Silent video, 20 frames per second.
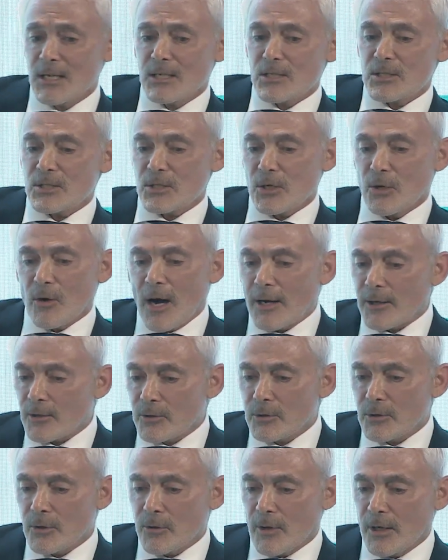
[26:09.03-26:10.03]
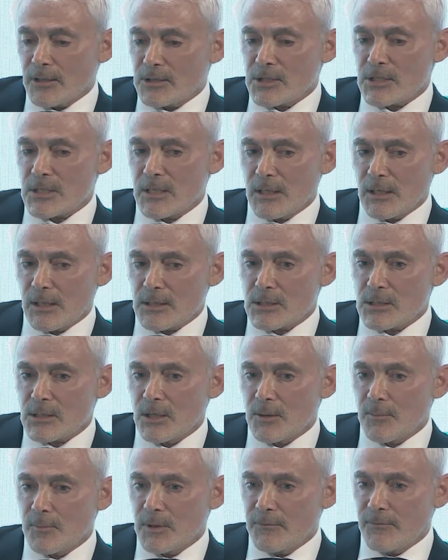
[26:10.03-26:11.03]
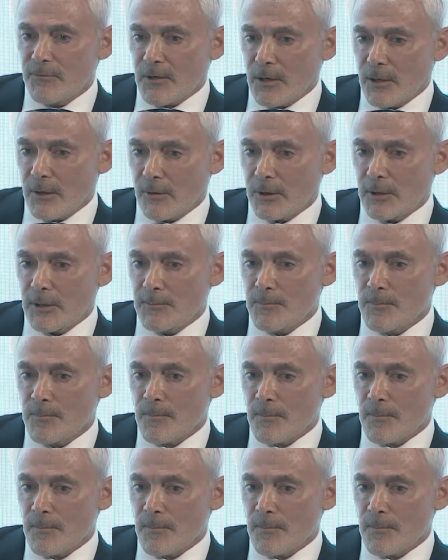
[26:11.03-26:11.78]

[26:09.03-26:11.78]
So I don't know. I just think it's going to be very